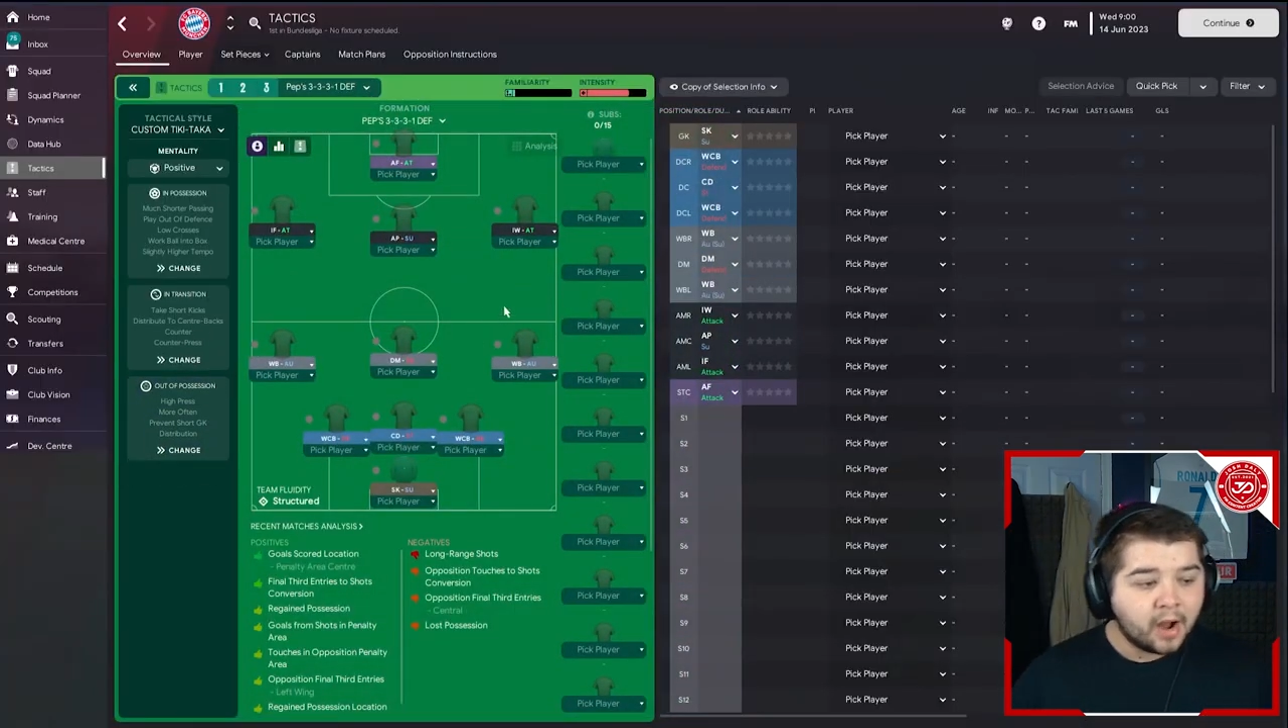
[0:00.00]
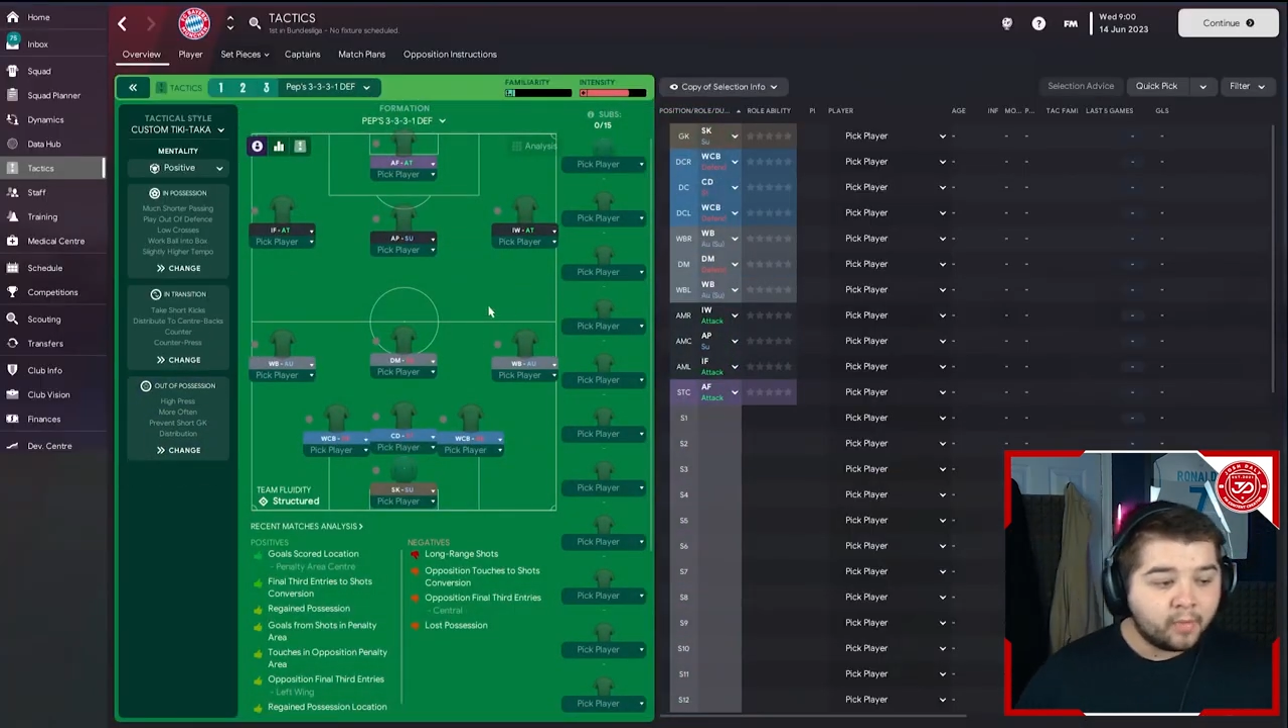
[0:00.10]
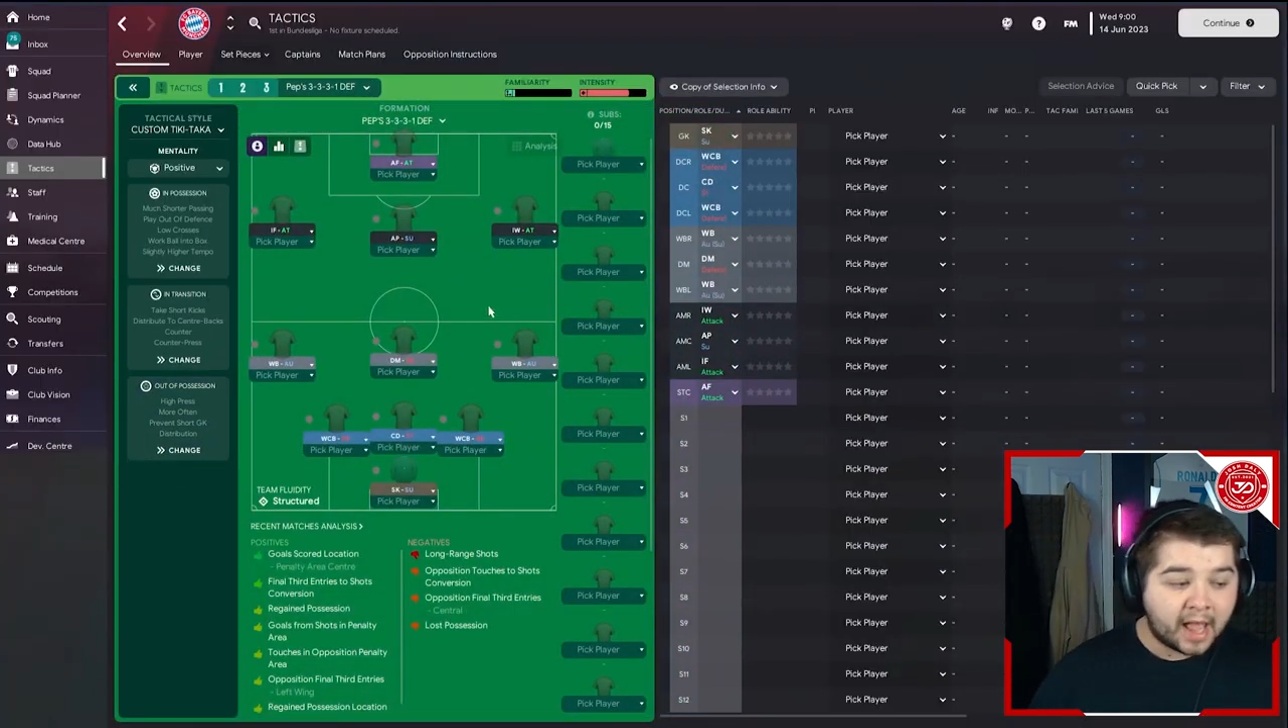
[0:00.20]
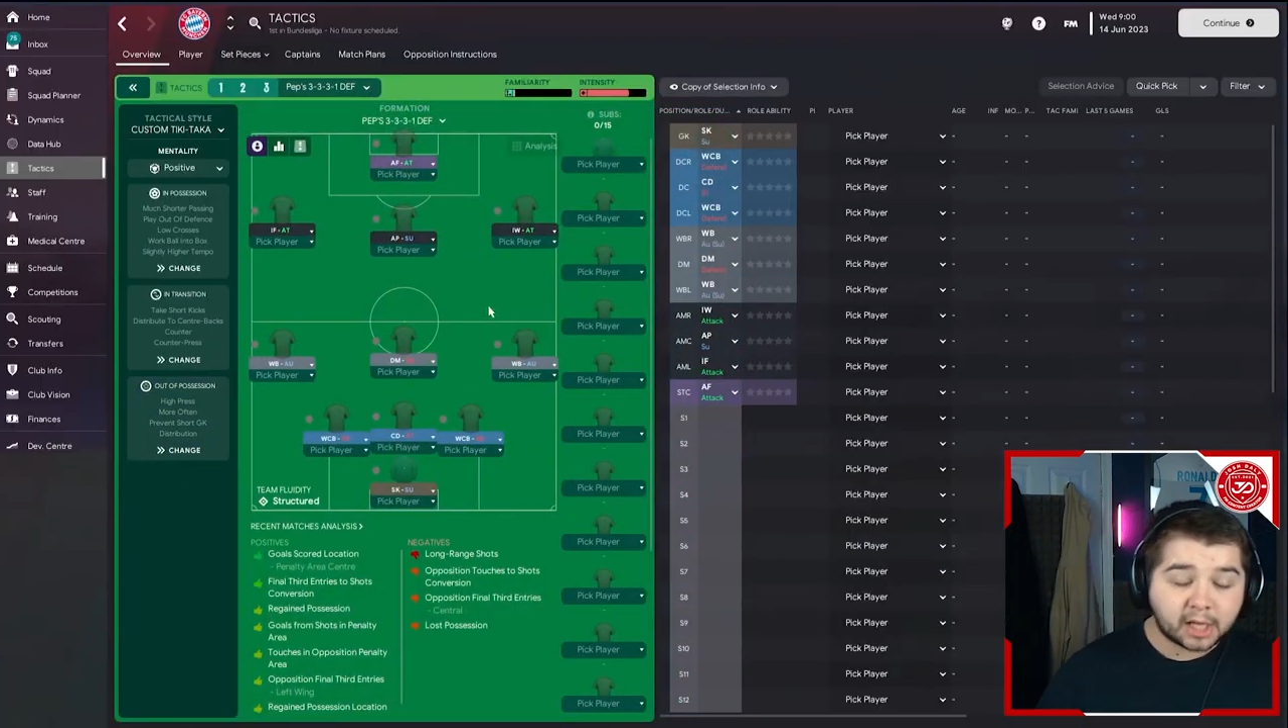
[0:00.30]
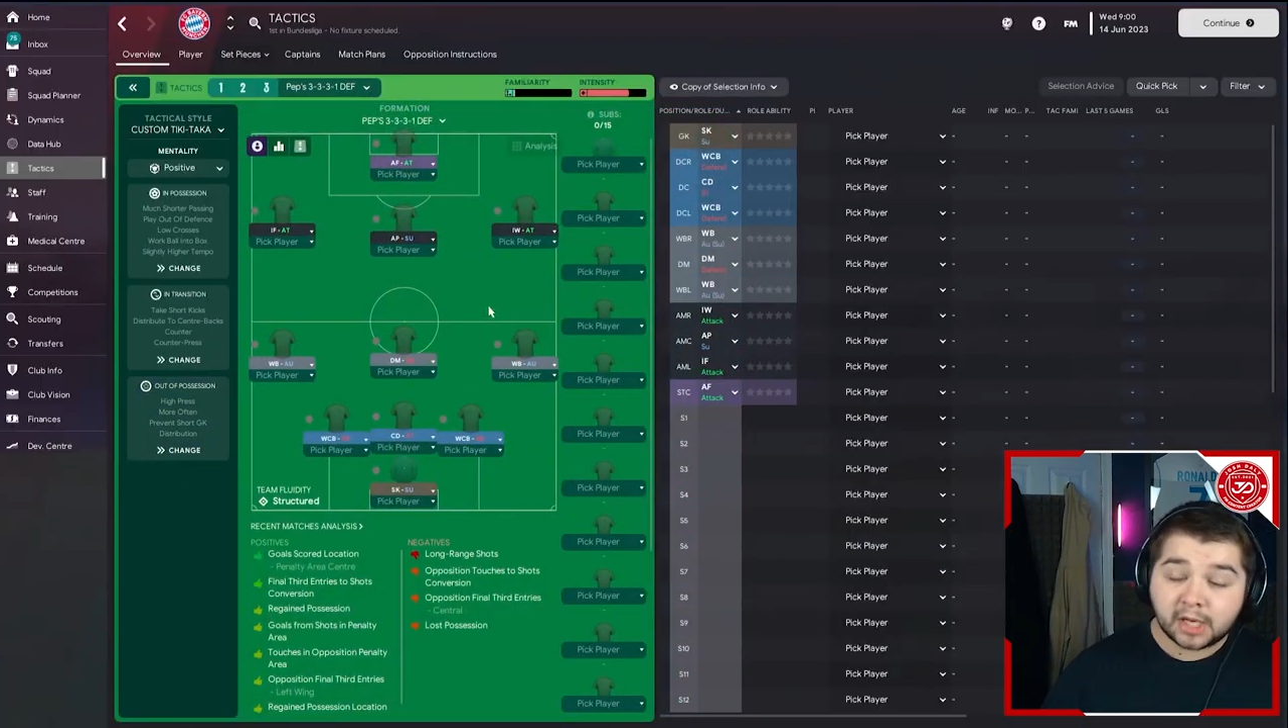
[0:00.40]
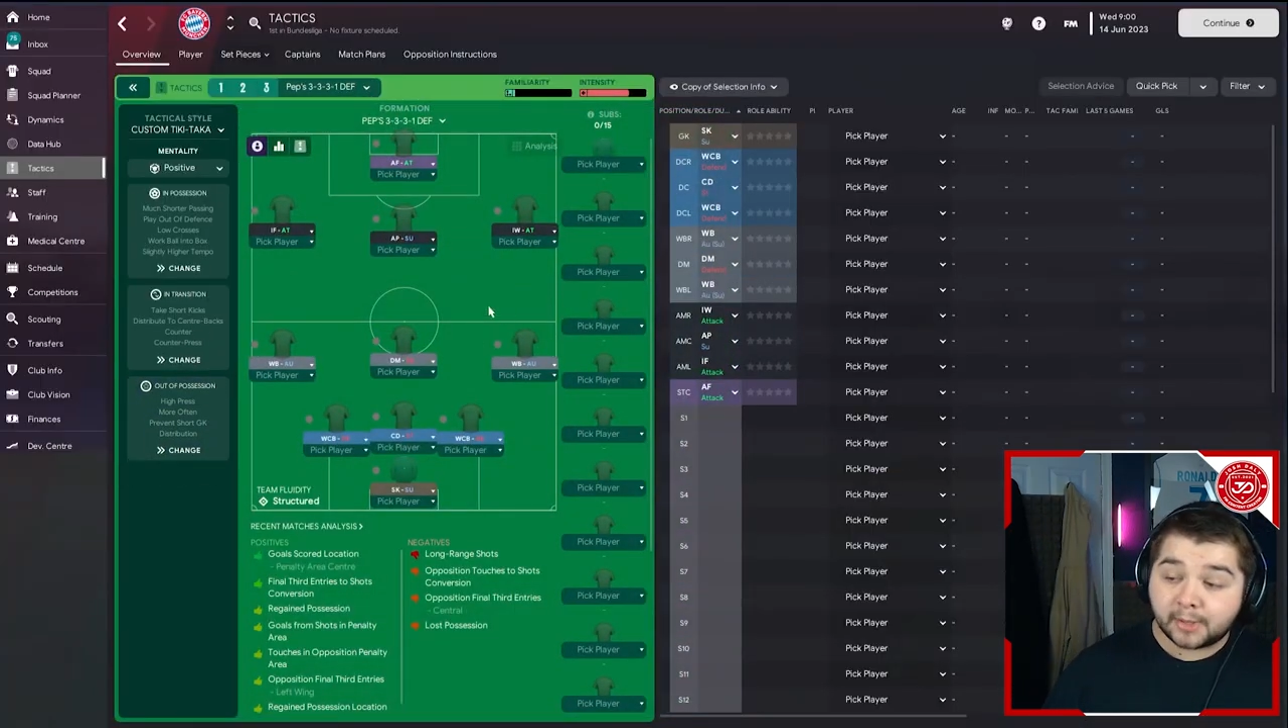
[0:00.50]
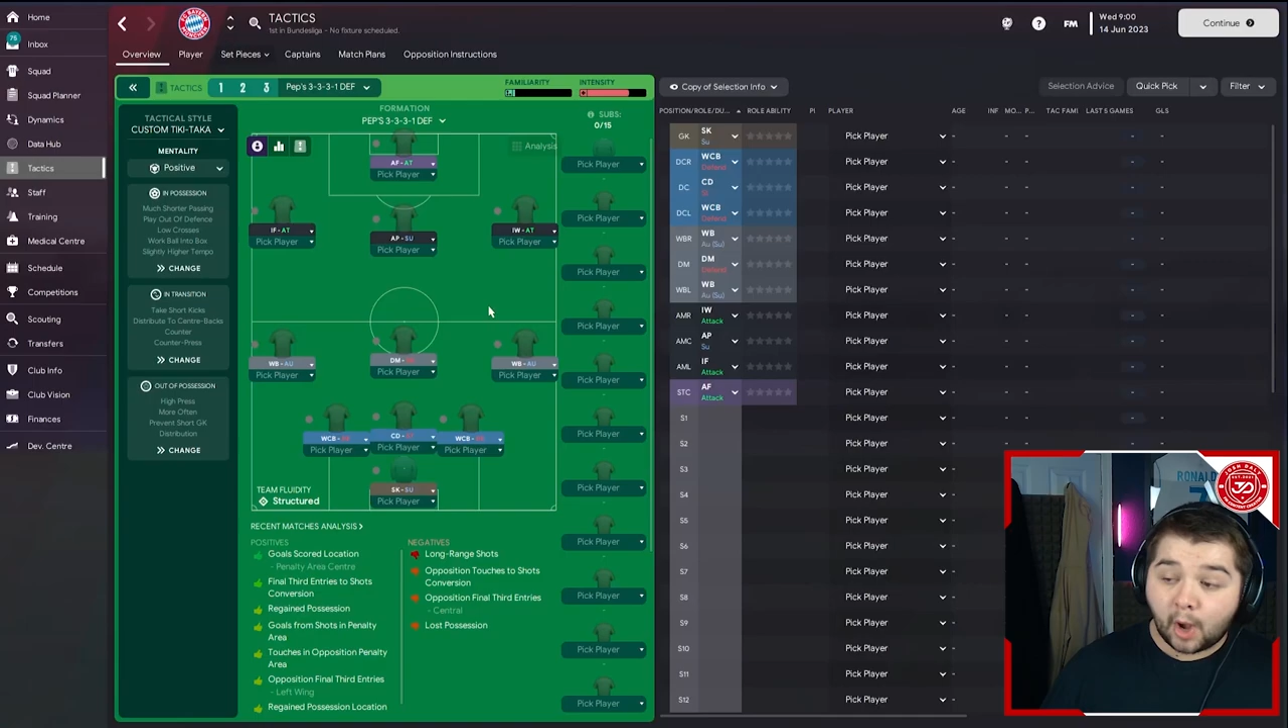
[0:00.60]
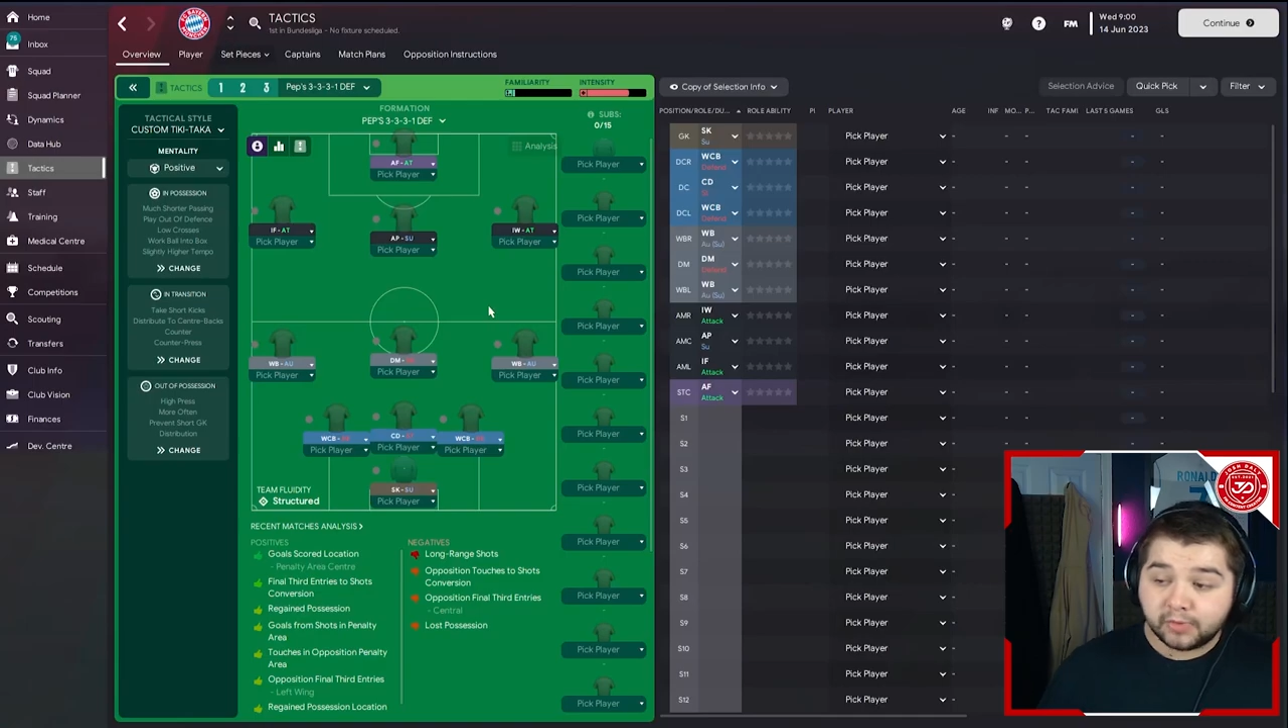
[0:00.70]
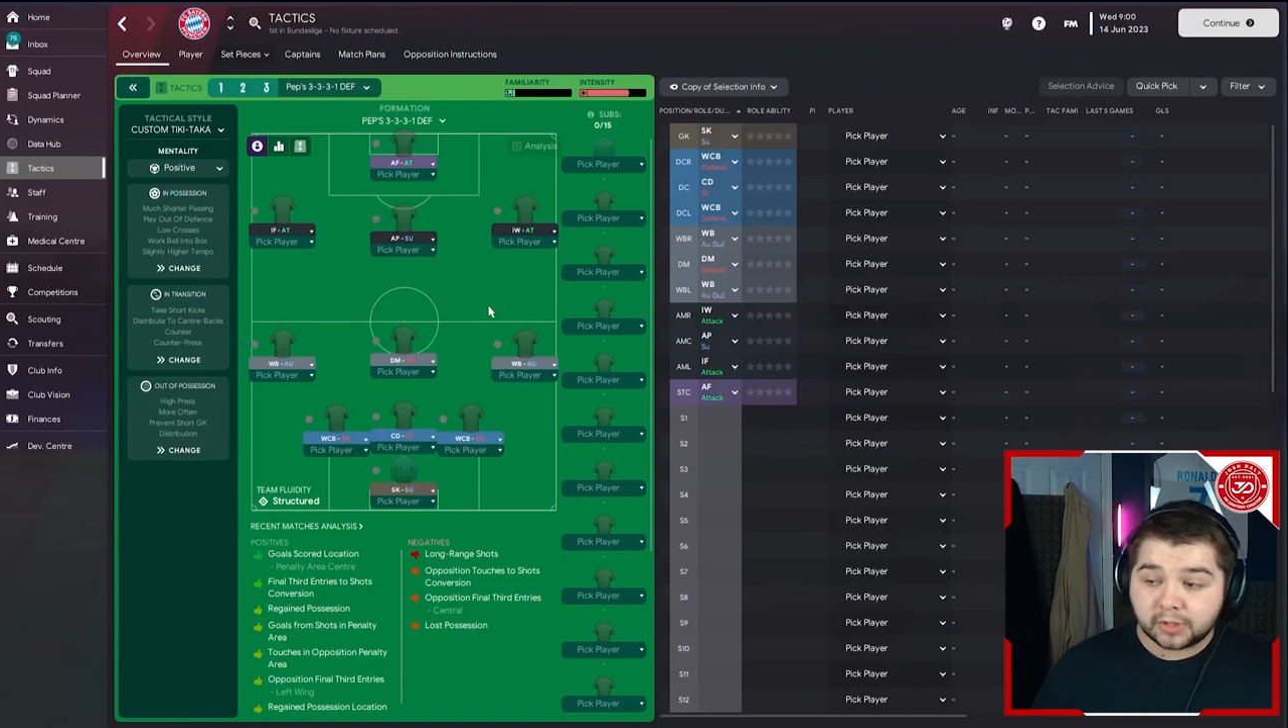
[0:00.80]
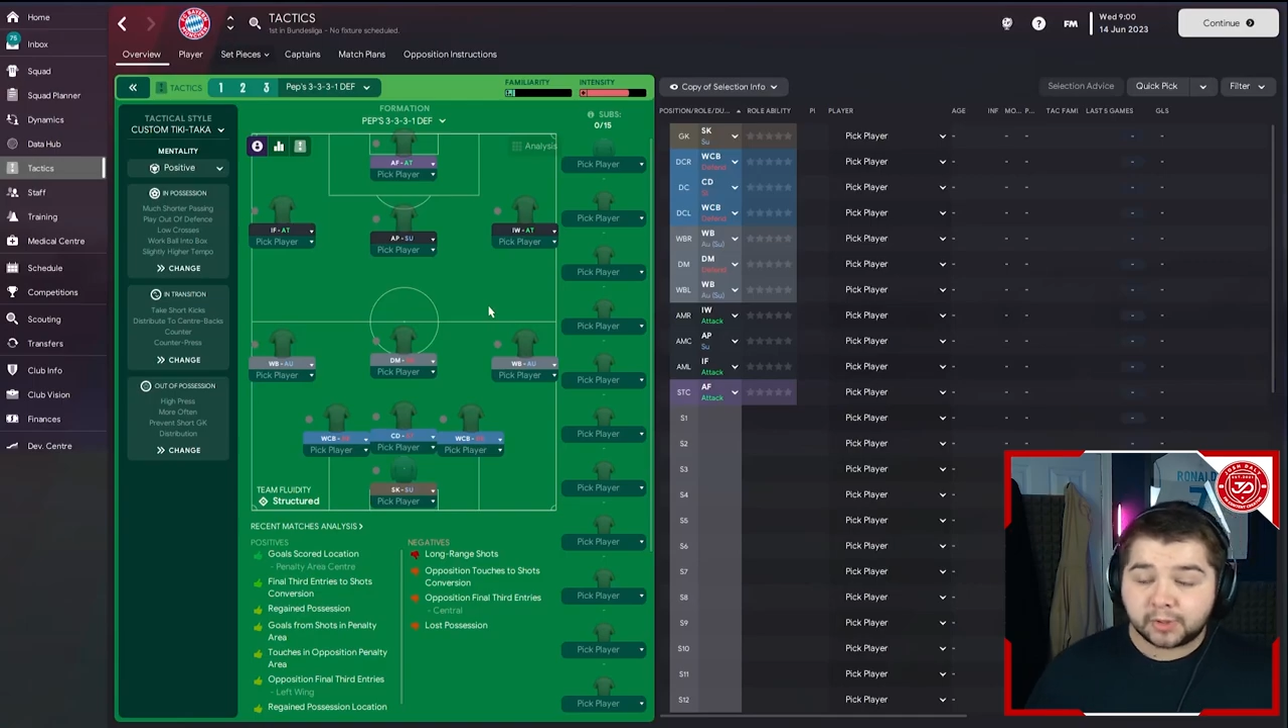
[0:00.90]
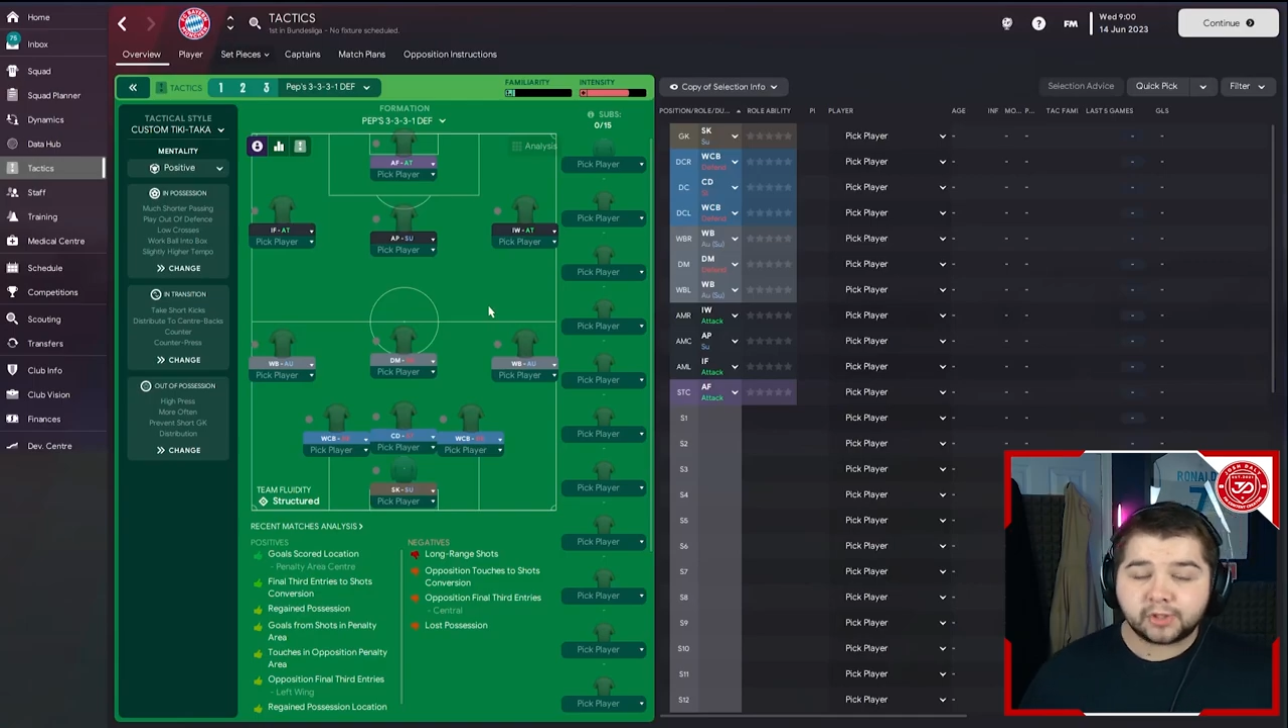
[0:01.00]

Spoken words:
we actually have opted for